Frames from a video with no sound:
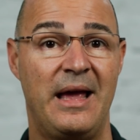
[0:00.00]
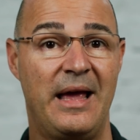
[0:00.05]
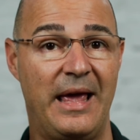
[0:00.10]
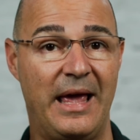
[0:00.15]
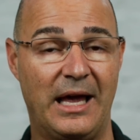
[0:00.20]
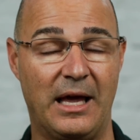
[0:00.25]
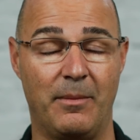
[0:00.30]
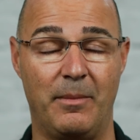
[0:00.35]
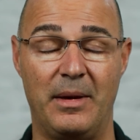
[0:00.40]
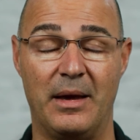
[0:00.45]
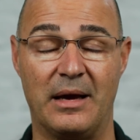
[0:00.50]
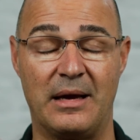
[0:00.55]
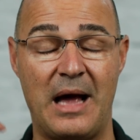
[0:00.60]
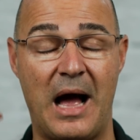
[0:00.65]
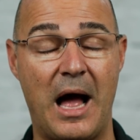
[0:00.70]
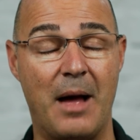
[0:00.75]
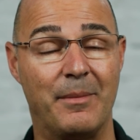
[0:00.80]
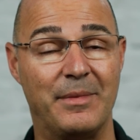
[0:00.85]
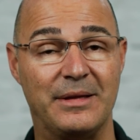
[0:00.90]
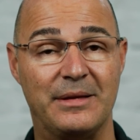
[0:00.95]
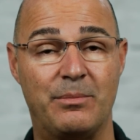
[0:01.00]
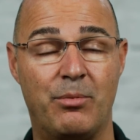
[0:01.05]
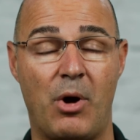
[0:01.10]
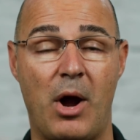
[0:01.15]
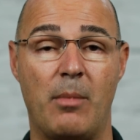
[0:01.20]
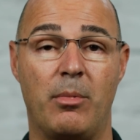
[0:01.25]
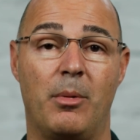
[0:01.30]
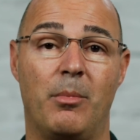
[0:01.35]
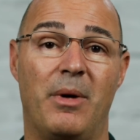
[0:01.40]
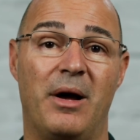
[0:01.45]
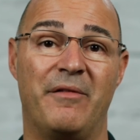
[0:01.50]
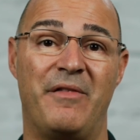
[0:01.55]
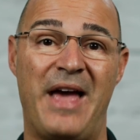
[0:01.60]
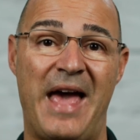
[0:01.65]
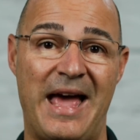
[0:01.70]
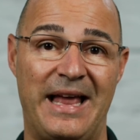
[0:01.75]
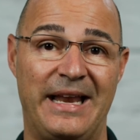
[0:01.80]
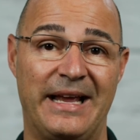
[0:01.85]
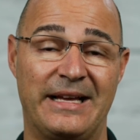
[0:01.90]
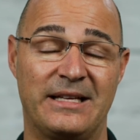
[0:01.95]
It it can be a common problem of
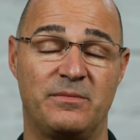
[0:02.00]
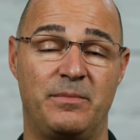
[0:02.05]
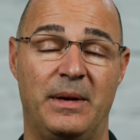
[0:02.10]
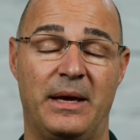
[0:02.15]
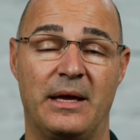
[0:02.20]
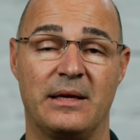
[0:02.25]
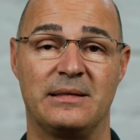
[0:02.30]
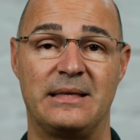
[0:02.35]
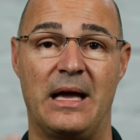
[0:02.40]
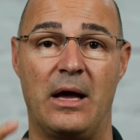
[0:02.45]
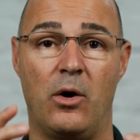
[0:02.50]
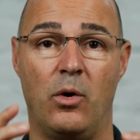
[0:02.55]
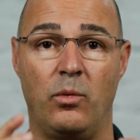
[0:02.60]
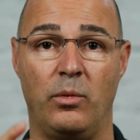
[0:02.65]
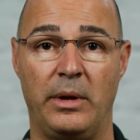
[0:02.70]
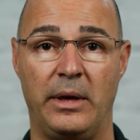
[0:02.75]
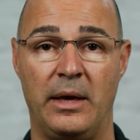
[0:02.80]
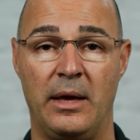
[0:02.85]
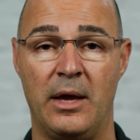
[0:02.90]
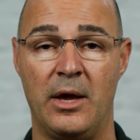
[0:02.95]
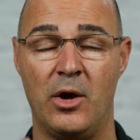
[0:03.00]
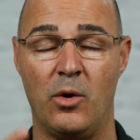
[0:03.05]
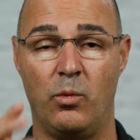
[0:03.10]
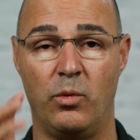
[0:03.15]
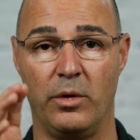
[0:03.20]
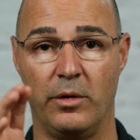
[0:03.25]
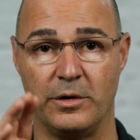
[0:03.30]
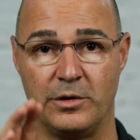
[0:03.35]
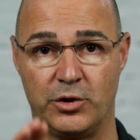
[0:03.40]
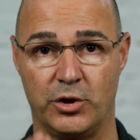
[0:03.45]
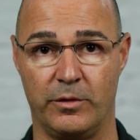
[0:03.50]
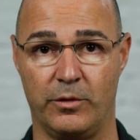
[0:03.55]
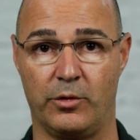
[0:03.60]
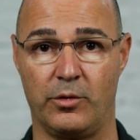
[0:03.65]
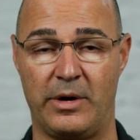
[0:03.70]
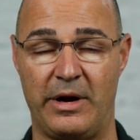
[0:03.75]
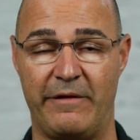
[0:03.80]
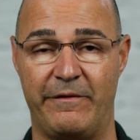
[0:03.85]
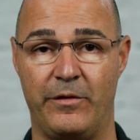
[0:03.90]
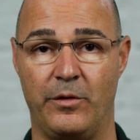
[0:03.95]
headaches because not only will
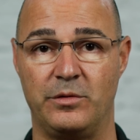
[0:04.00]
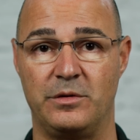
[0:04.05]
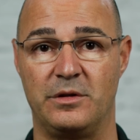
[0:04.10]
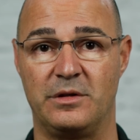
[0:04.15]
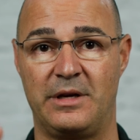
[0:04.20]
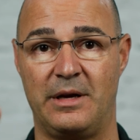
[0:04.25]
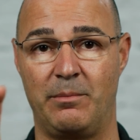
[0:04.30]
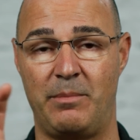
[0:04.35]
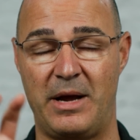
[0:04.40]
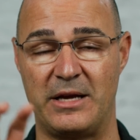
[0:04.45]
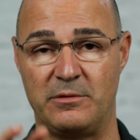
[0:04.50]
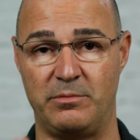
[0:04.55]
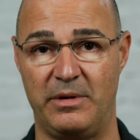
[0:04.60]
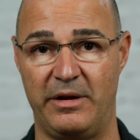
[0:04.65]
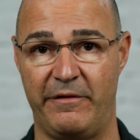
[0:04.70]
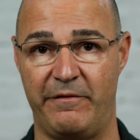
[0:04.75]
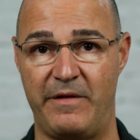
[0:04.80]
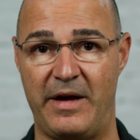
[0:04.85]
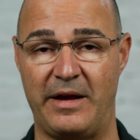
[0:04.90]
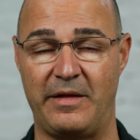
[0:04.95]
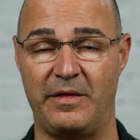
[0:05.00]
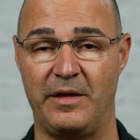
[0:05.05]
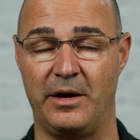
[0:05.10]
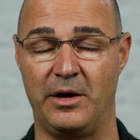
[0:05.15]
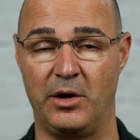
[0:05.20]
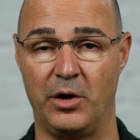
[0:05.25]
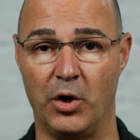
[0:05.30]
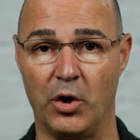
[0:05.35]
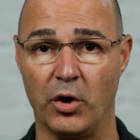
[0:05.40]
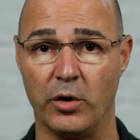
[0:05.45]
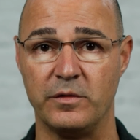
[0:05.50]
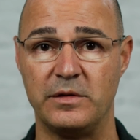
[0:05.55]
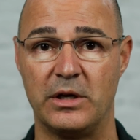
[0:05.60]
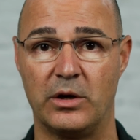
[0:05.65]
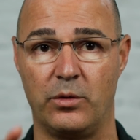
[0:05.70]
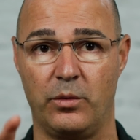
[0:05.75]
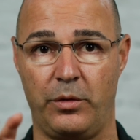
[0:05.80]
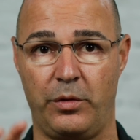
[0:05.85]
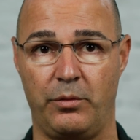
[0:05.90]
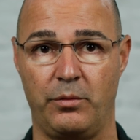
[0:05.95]
cervical kyphosis can possibly affect the nerves that
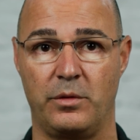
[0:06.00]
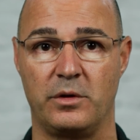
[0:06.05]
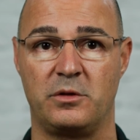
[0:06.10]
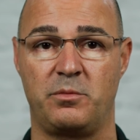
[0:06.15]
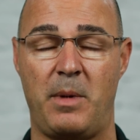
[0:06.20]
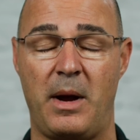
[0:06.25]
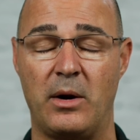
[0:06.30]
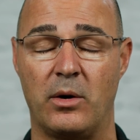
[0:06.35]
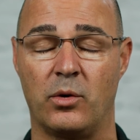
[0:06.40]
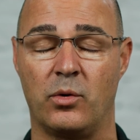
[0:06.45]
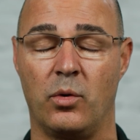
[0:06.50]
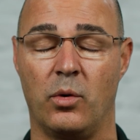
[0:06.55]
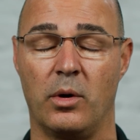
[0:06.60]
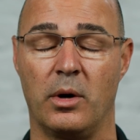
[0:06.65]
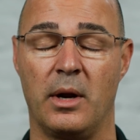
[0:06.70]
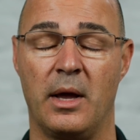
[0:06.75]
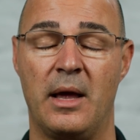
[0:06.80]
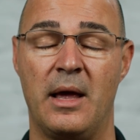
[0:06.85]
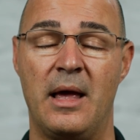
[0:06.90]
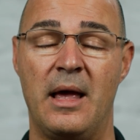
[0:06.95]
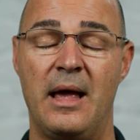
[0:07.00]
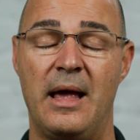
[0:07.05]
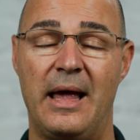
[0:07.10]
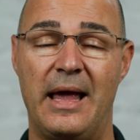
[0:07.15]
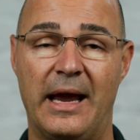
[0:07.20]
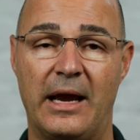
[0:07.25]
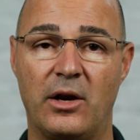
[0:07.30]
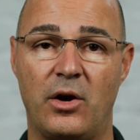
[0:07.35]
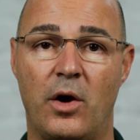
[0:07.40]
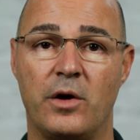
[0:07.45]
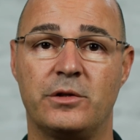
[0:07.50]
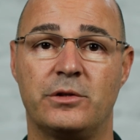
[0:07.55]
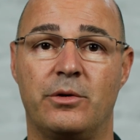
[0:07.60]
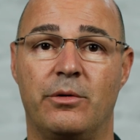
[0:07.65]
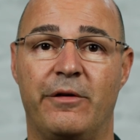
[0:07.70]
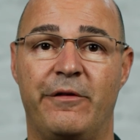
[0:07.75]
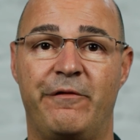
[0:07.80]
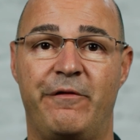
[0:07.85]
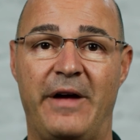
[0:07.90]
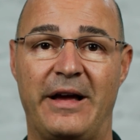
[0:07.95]
go through the spinal cord, it can
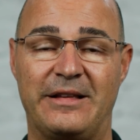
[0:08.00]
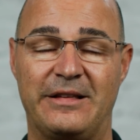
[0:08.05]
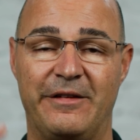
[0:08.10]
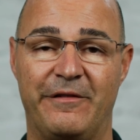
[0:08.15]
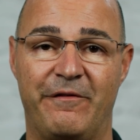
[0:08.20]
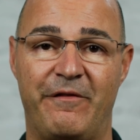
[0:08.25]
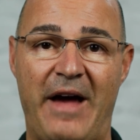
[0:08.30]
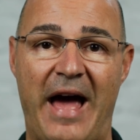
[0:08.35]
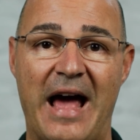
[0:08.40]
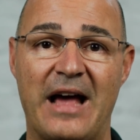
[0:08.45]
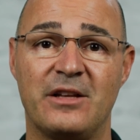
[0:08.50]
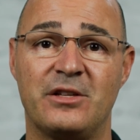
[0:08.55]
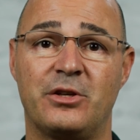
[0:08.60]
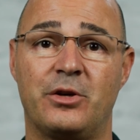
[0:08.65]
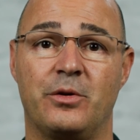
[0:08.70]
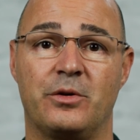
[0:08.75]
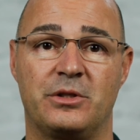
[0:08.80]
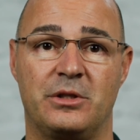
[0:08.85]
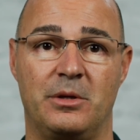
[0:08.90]
also affect the vascular